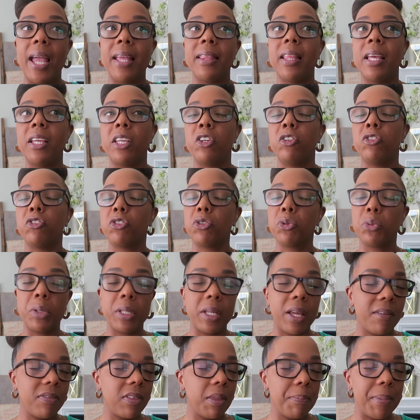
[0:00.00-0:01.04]
and that you
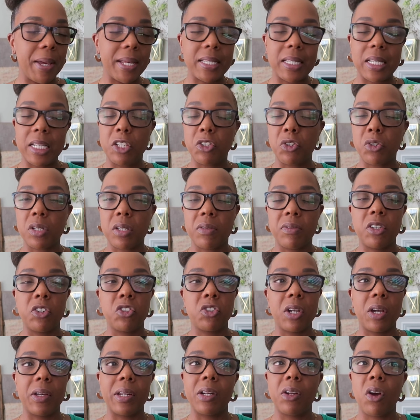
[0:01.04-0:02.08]
truly have the best interest of their
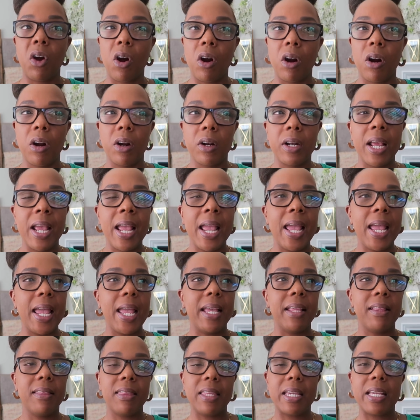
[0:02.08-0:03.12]
child at heart,
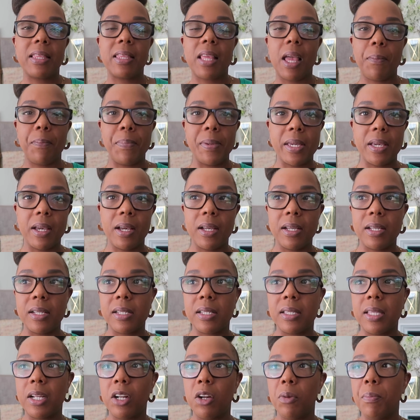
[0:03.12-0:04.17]
and think that
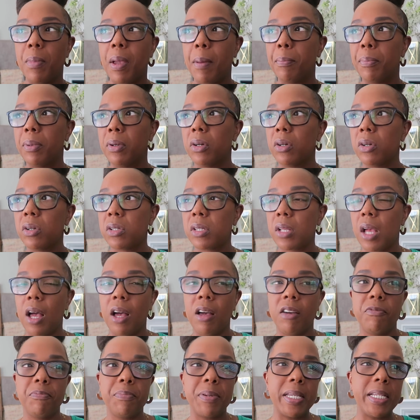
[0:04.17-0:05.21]
because they're members
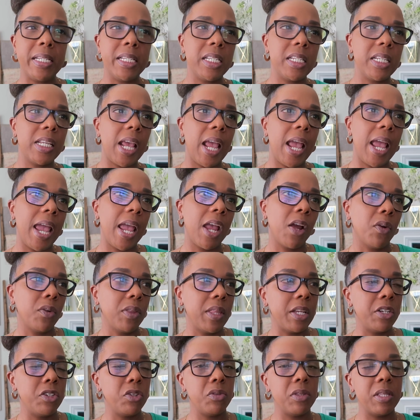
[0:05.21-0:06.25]
of PTA or
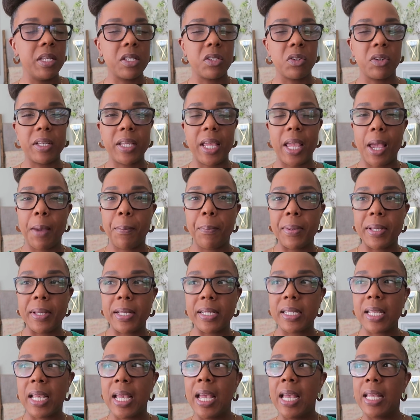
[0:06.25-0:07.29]
they do this on
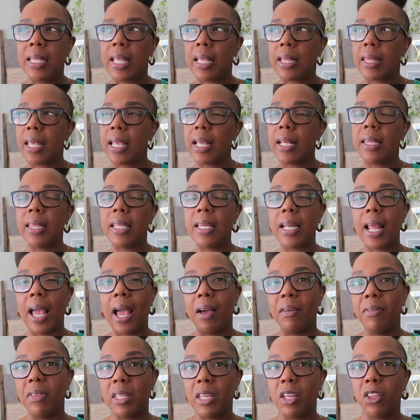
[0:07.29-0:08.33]
campus that they then
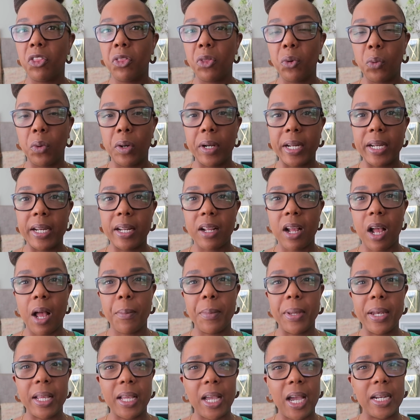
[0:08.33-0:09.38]
have the authority to
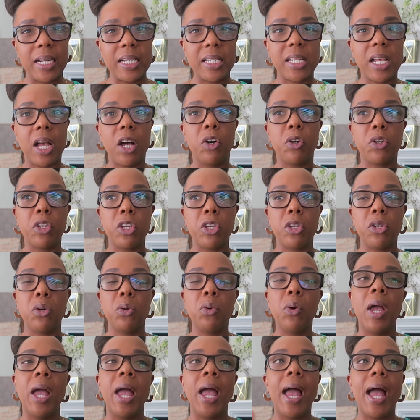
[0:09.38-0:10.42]
come in and kind of tell
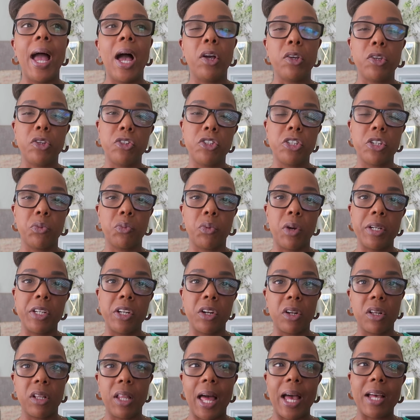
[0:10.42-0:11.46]
you how you should run
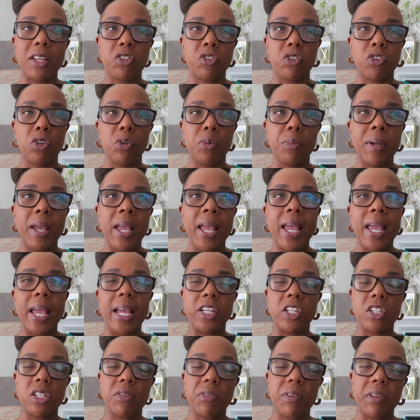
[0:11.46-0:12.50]
your classroom,
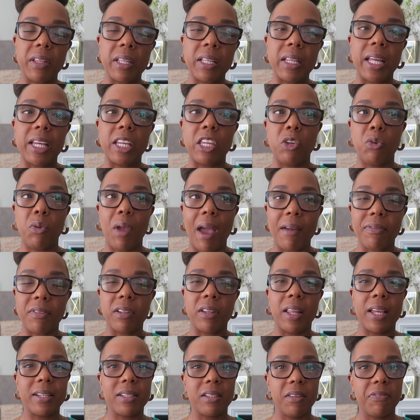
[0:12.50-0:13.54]
and just feeling like you have to
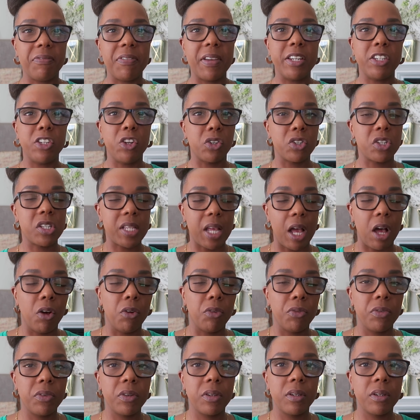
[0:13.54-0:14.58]
like defend yourself